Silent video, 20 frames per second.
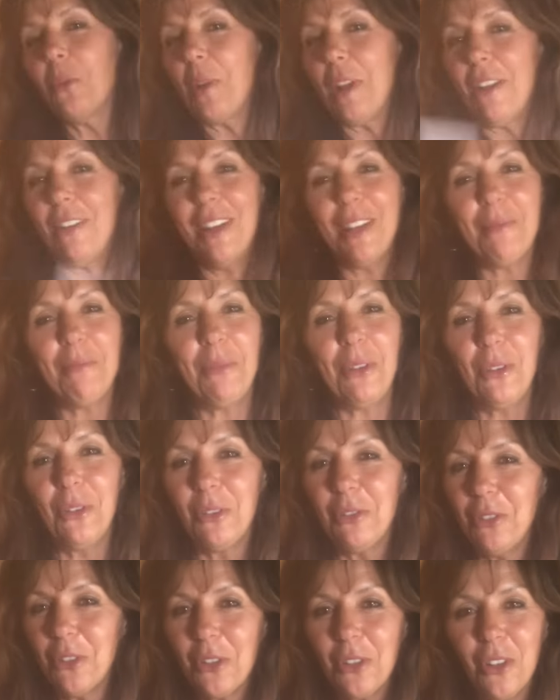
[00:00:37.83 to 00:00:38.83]
wearing
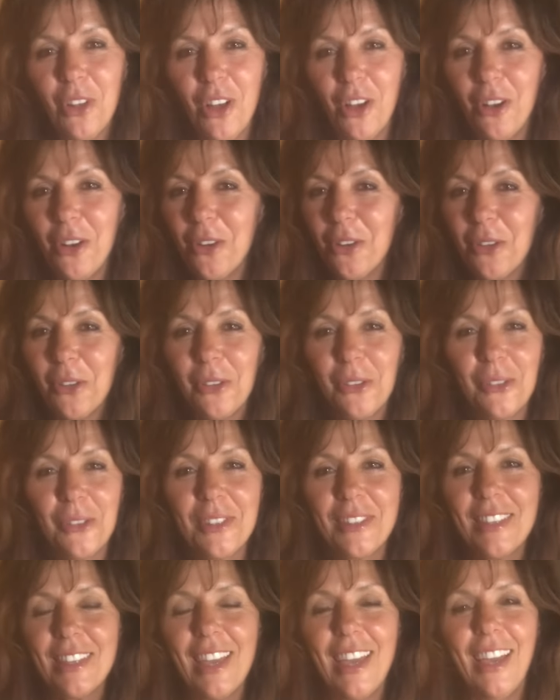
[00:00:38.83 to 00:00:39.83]
beautiful
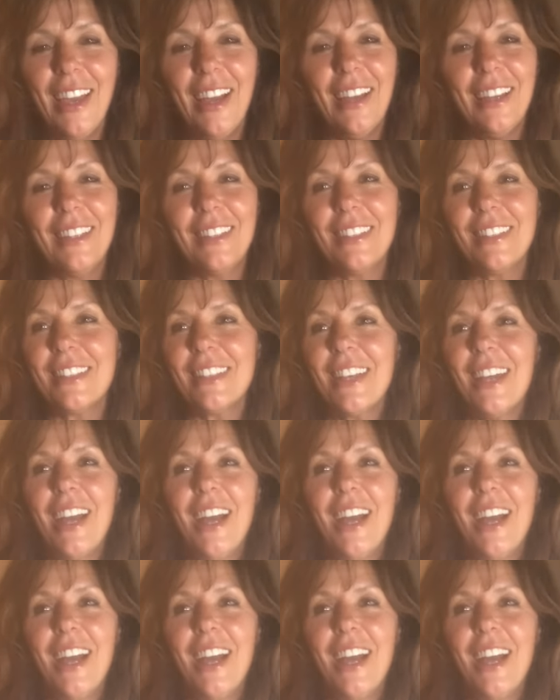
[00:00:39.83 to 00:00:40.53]
clothes and